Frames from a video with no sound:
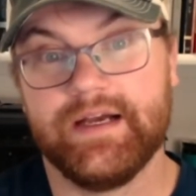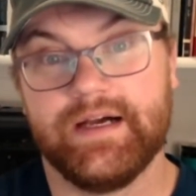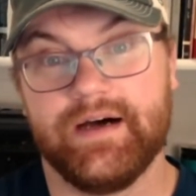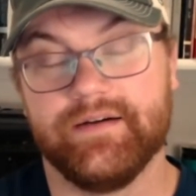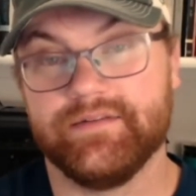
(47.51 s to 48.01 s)

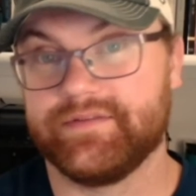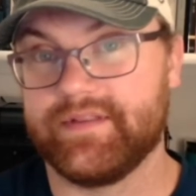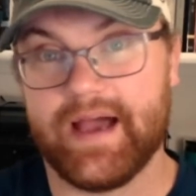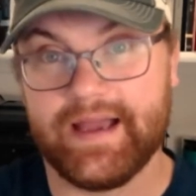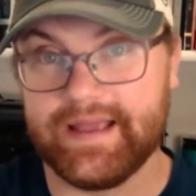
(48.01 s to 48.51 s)
of
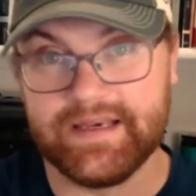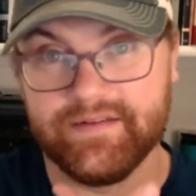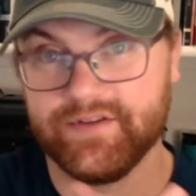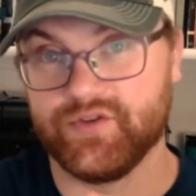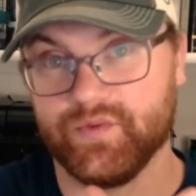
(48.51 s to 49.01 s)
that
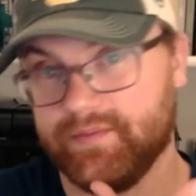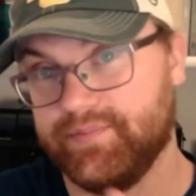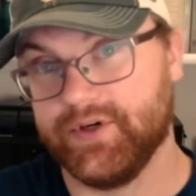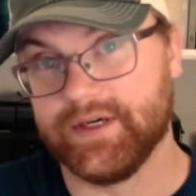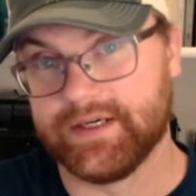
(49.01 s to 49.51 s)
individual
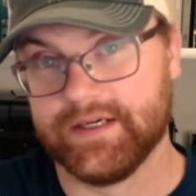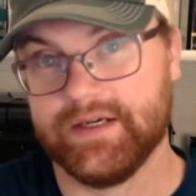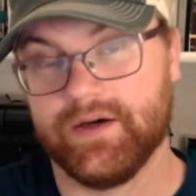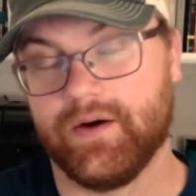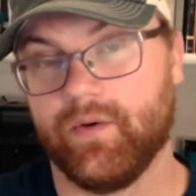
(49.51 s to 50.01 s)
book
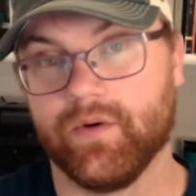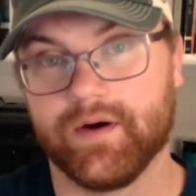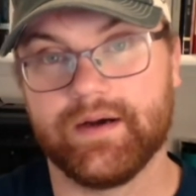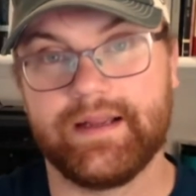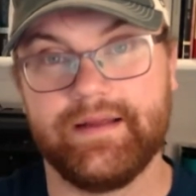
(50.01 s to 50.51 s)

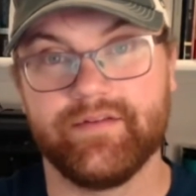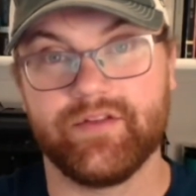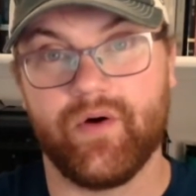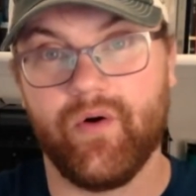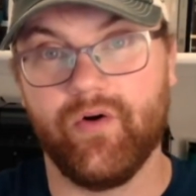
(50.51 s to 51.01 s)
or even
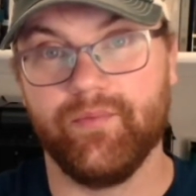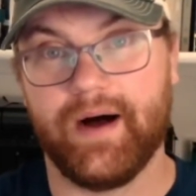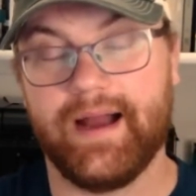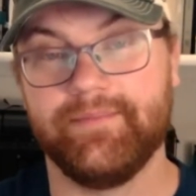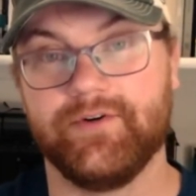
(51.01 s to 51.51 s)
the whole
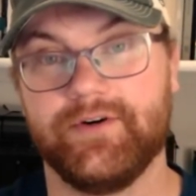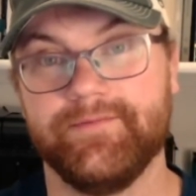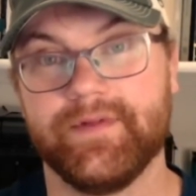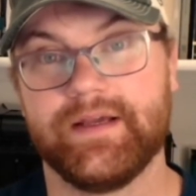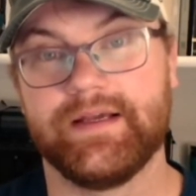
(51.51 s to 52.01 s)
Bible.
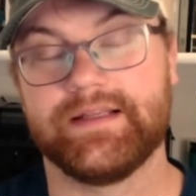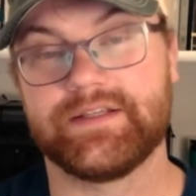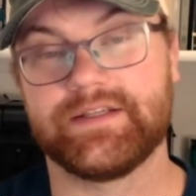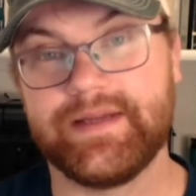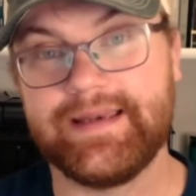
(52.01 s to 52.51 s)
And
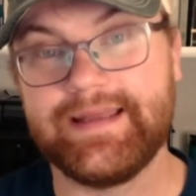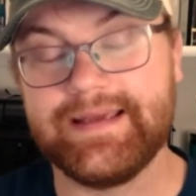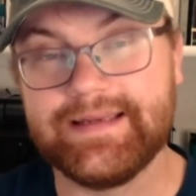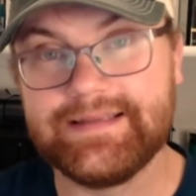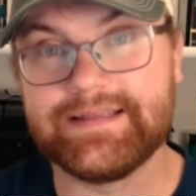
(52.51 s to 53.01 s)
so we
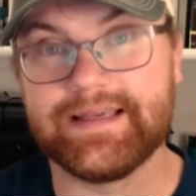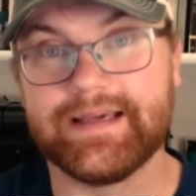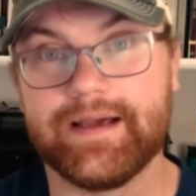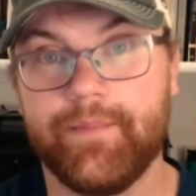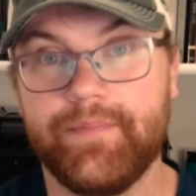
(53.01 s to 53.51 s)
need to
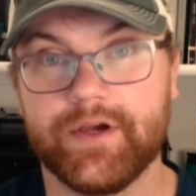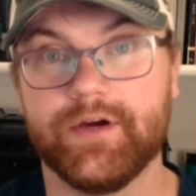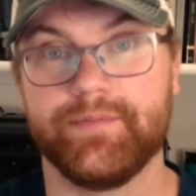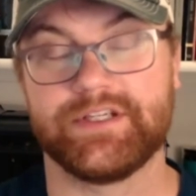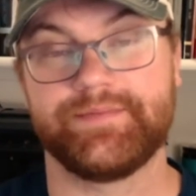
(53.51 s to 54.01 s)
get a bigger
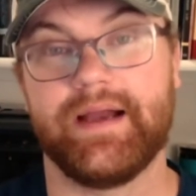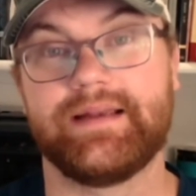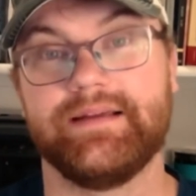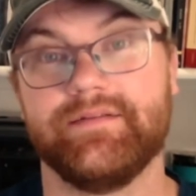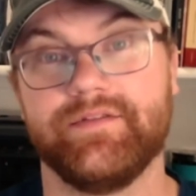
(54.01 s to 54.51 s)

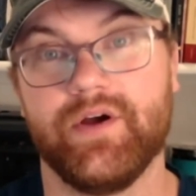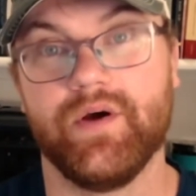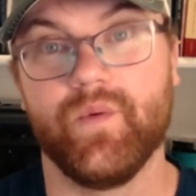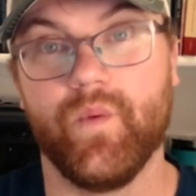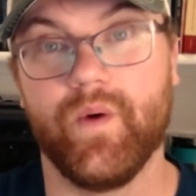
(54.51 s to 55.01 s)
perspective
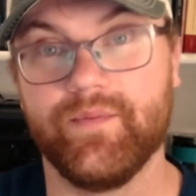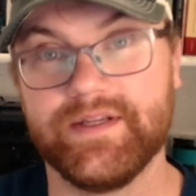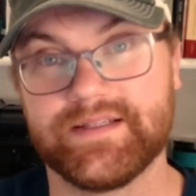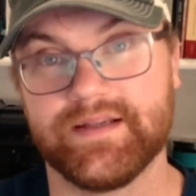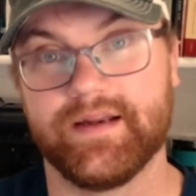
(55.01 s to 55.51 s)
when we
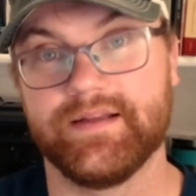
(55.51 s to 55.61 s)
study